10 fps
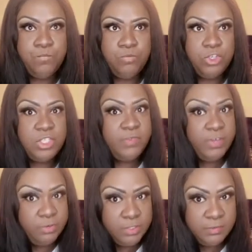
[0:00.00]
just
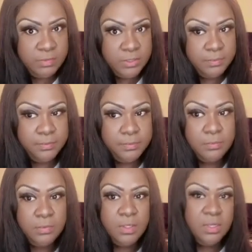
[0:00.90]
figuratively,
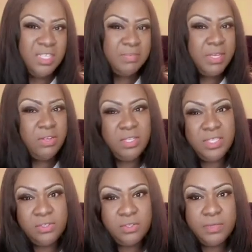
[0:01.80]
because my
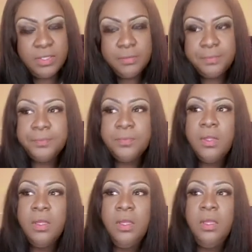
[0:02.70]
calculator's over there.
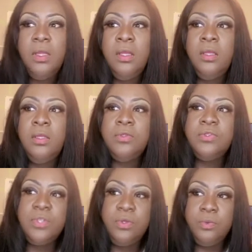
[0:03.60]

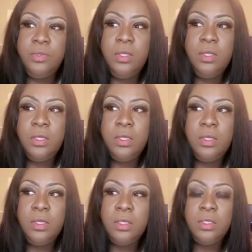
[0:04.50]
So,
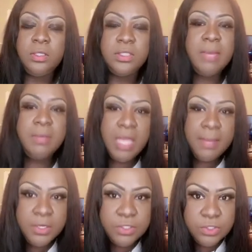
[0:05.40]
tell me how
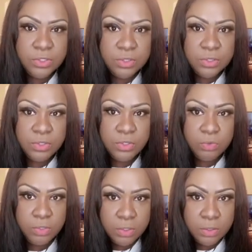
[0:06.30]
much you
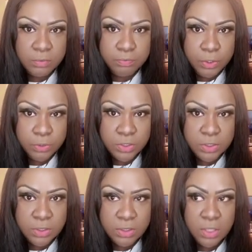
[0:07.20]
want to
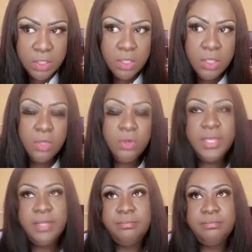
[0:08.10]
purchase.
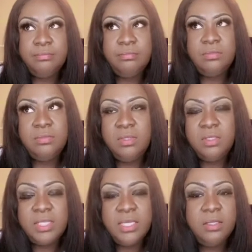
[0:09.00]
Okay, on
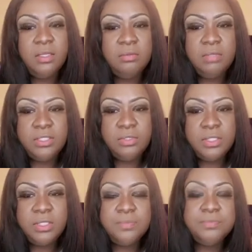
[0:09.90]
second thought, let's do
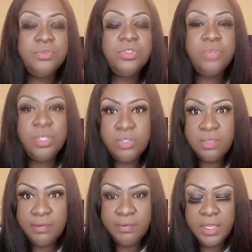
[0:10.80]
this.
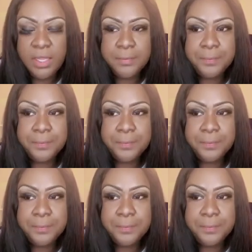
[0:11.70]
250K.